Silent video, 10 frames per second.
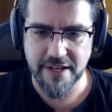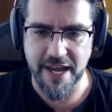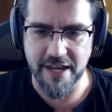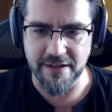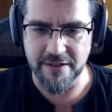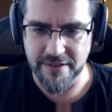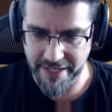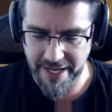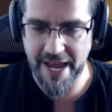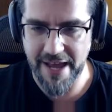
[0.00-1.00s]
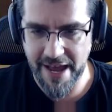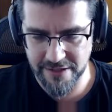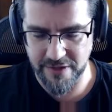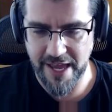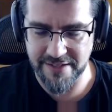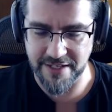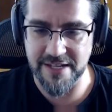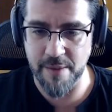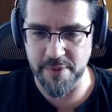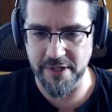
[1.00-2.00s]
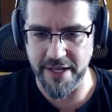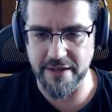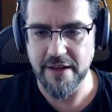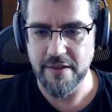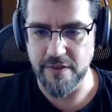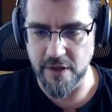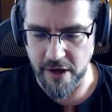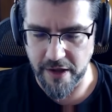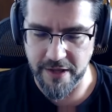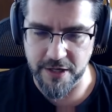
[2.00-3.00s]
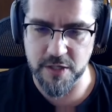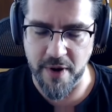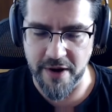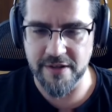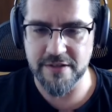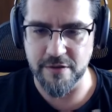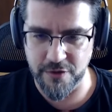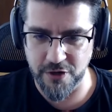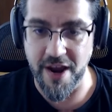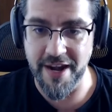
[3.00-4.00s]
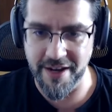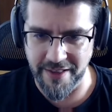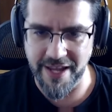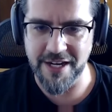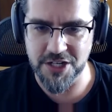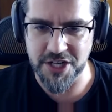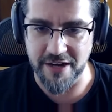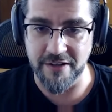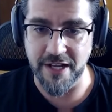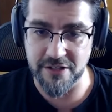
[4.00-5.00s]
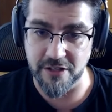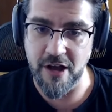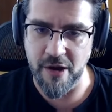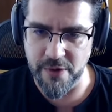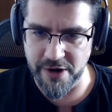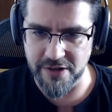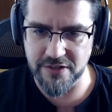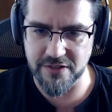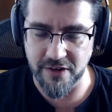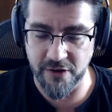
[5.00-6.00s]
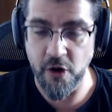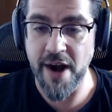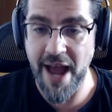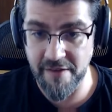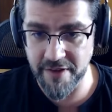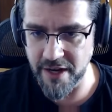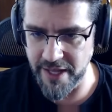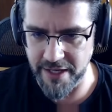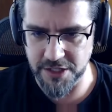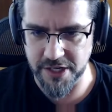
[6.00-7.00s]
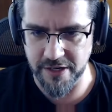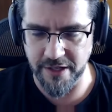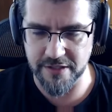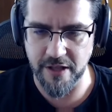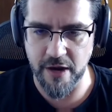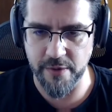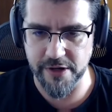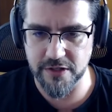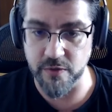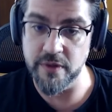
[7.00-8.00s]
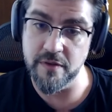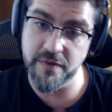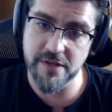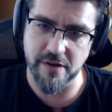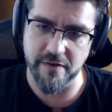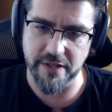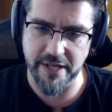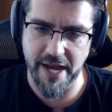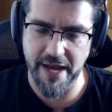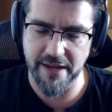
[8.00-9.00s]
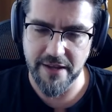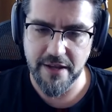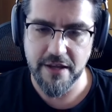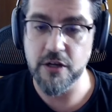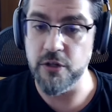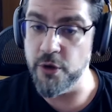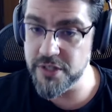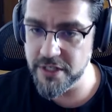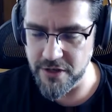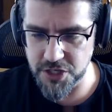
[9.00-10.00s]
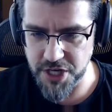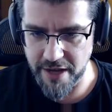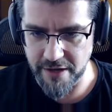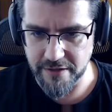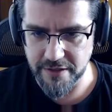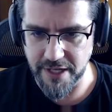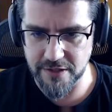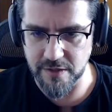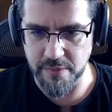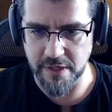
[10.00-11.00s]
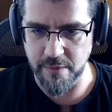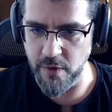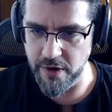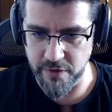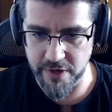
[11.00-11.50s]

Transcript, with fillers: and like as as example like the the experience of creating a lightning channel gets a lot worse and, or having a lightning channel gets a lot worse when the fees are really high closing your channel gets to be more